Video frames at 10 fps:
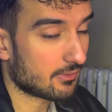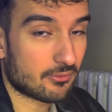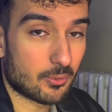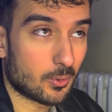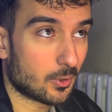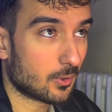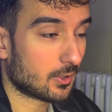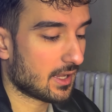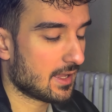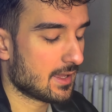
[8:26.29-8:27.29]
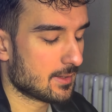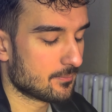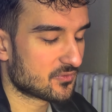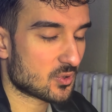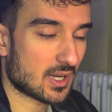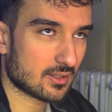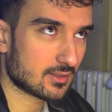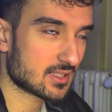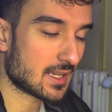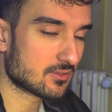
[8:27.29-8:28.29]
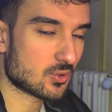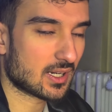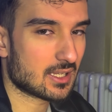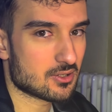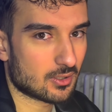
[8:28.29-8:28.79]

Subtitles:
for time tracking